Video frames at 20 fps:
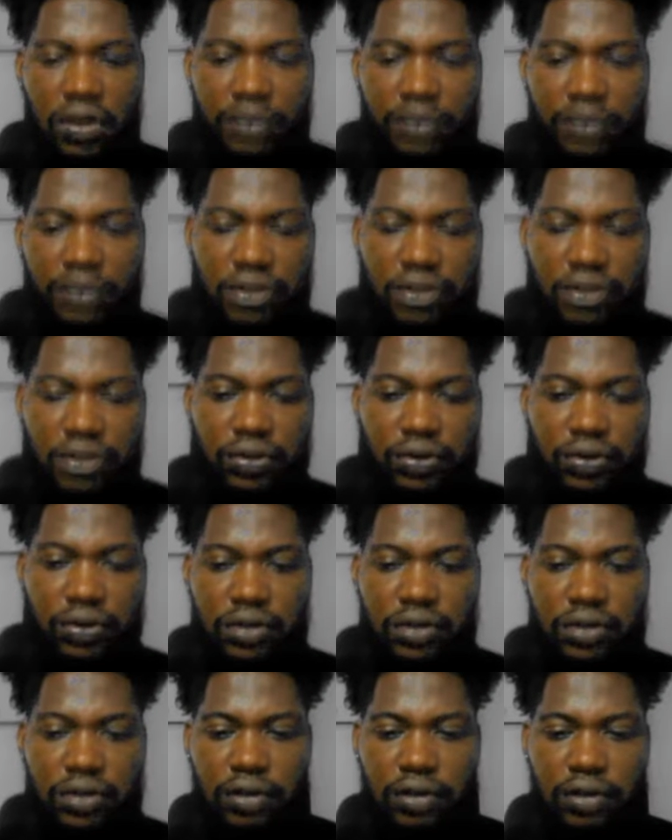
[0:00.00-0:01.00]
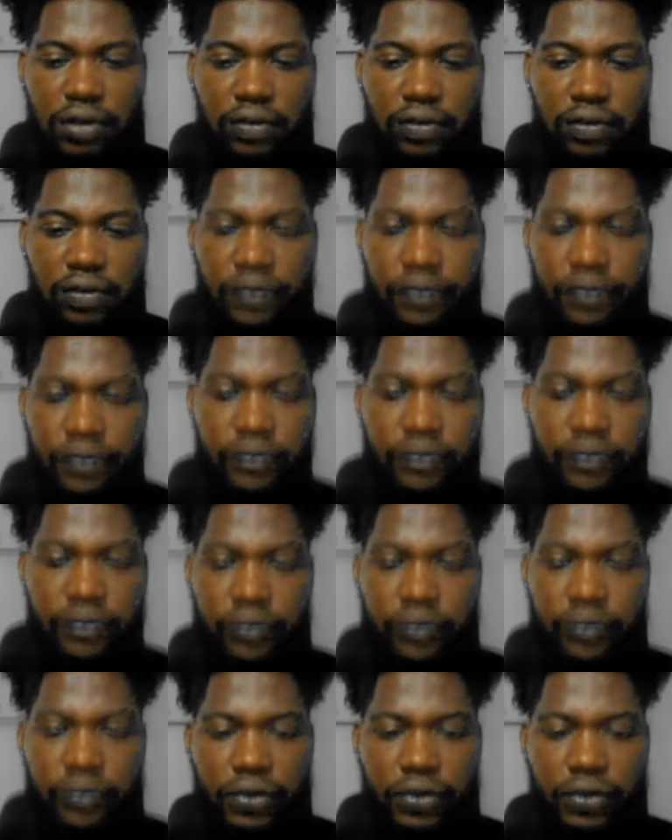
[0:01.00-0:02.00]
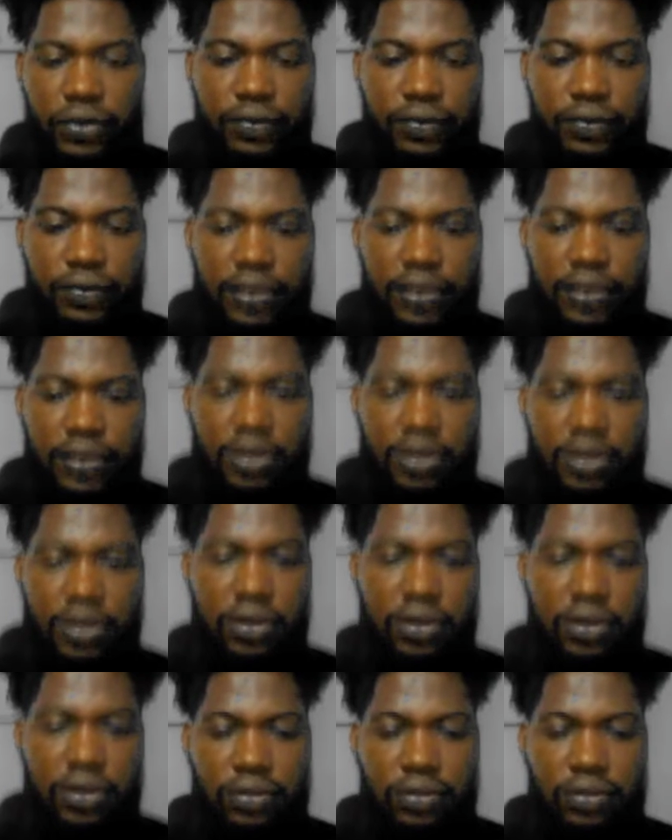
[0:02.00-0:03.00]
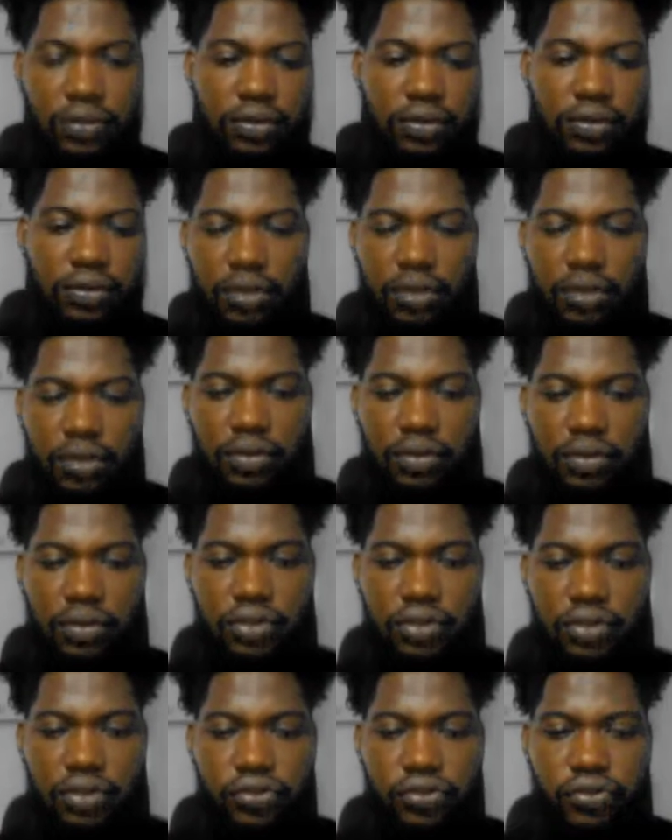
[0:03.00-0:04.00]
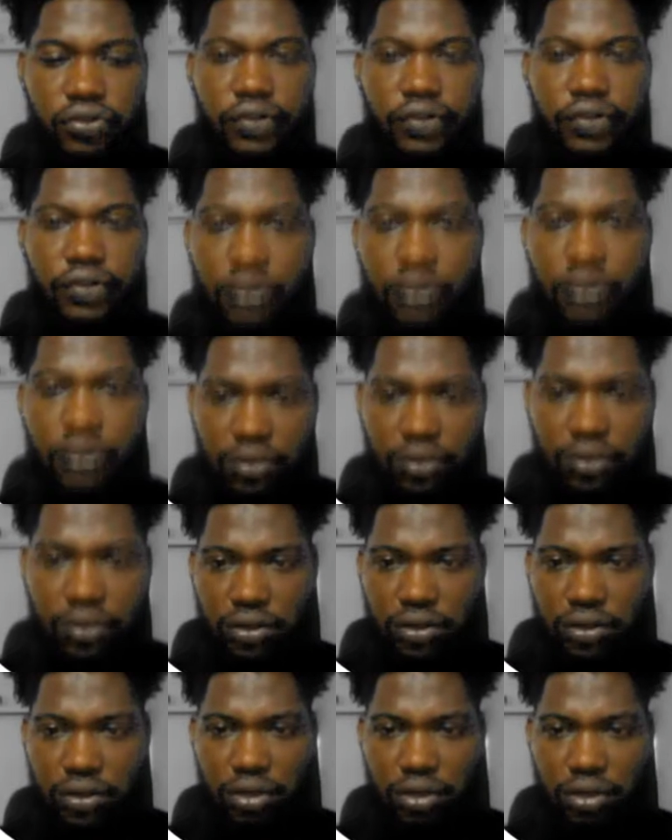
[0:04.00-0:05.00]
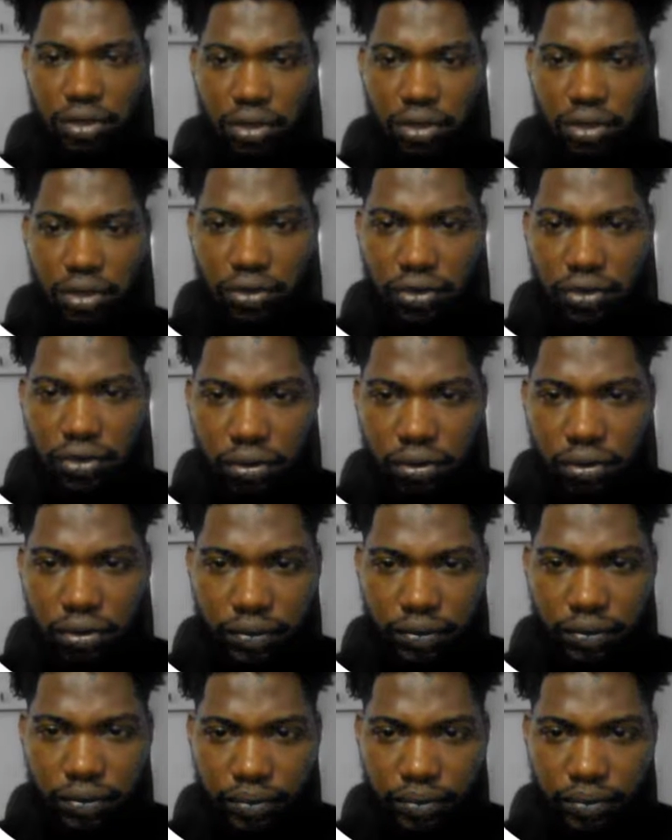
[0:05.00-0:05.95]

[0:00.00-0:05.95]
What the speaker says: Let me change to SEO Investor 1234. So